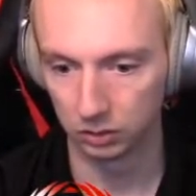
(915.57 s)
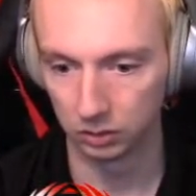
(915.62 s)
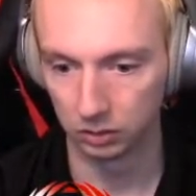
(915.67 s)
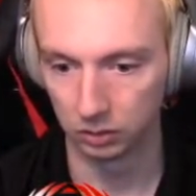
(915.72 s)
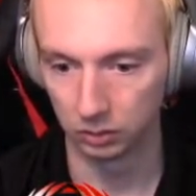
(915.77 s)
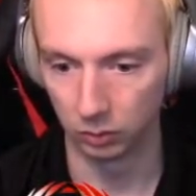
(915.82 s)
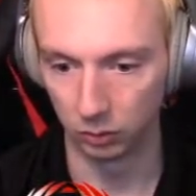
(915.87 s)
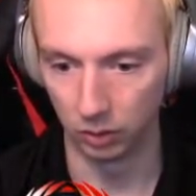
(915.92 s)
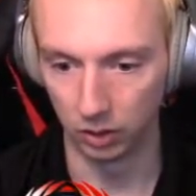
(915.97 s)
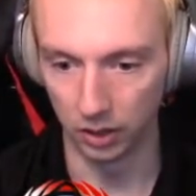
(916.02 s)

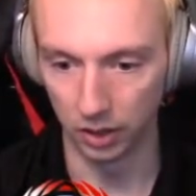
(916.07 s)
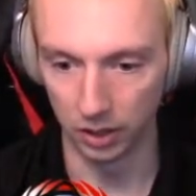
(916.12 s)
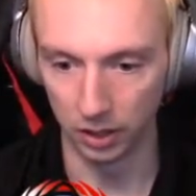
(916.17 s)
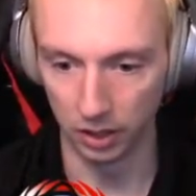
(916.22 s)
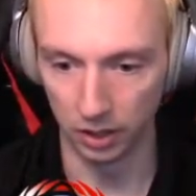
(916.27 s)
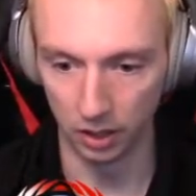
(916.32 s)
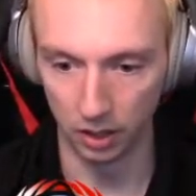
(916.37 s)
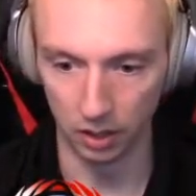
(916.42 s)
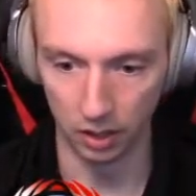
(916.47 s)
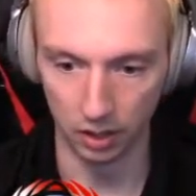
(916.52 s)

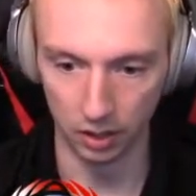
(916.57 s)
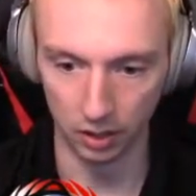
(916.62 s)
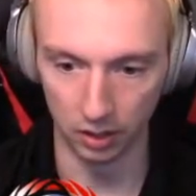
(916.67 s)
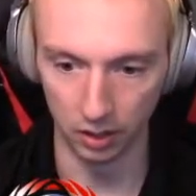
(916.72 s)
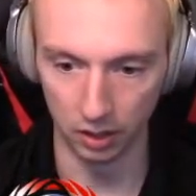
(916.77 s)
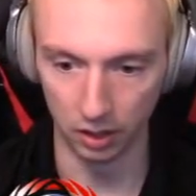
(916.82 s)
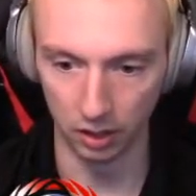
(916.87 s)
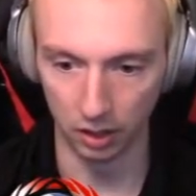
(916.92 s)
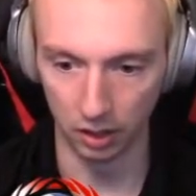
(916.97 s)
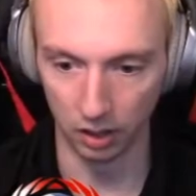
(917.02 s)

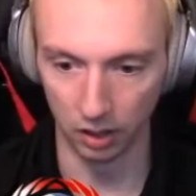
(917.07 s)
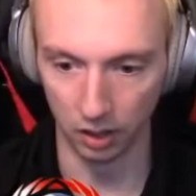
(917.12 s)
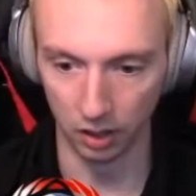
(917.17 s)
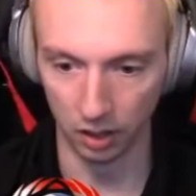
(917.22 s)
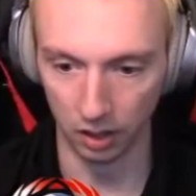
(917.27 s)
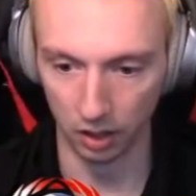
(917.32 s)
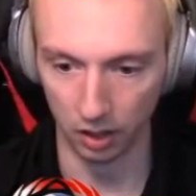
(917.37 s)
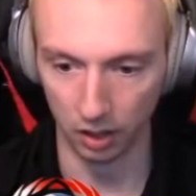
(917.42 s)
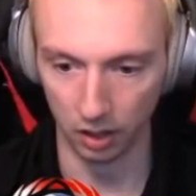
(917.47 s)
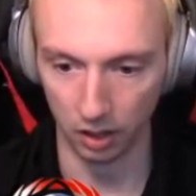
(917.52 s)

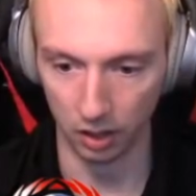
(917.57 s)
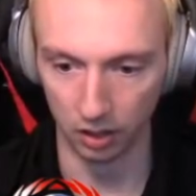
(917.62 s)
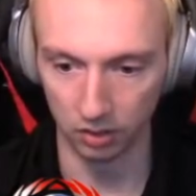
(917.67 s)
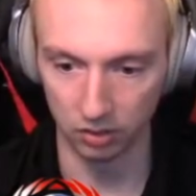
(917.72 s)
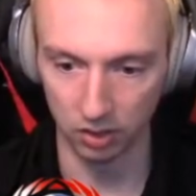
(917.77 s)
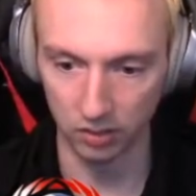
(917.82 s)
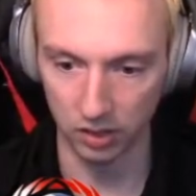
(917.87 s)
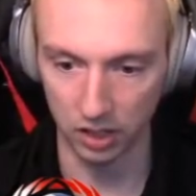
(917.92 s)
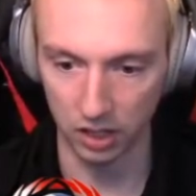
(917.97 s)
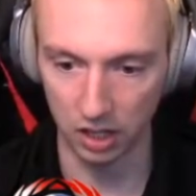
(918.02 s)
One
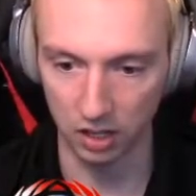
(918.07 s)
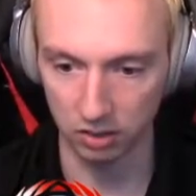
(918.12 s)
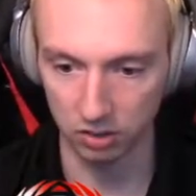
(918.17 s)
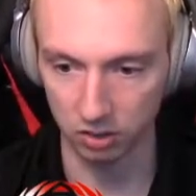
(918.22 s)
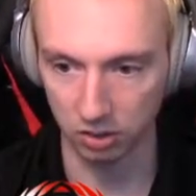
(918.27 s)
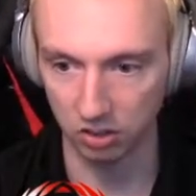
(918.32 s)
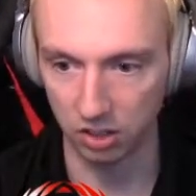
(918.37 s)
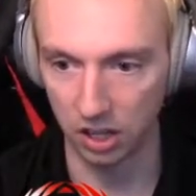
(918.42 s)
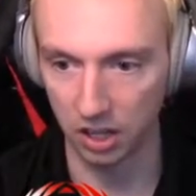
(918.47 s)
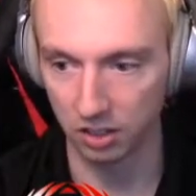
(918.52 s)
70 knots,
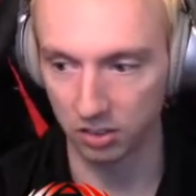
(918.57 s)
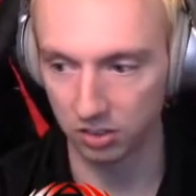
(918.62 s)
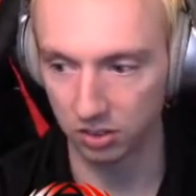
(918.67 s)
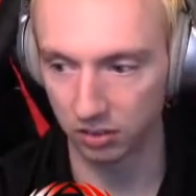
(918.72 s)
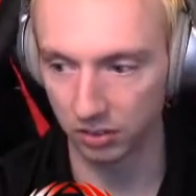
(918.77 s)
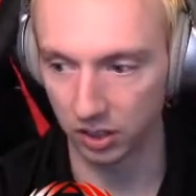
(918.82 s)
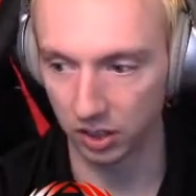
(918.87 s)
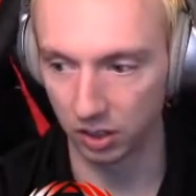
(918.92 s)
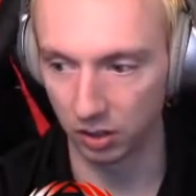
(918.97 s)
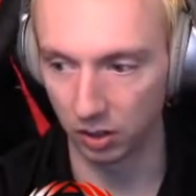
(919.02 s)
60 knots. There
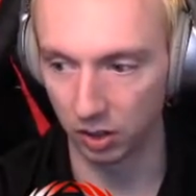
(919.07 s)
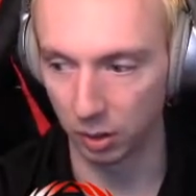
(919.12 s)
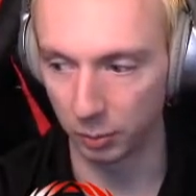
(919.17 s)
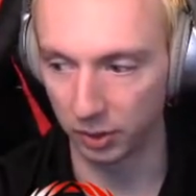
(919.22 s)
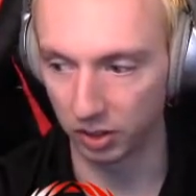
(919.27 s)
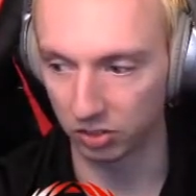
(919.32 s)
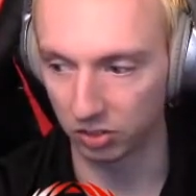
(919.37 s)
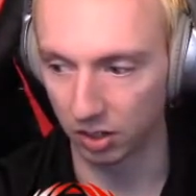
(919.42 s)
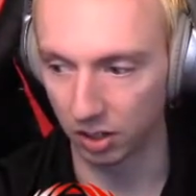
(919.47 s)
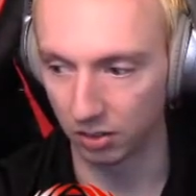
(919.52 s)
we go. Auto
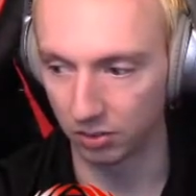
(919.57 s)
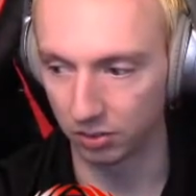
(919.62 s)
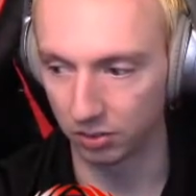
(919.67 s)
brakes off.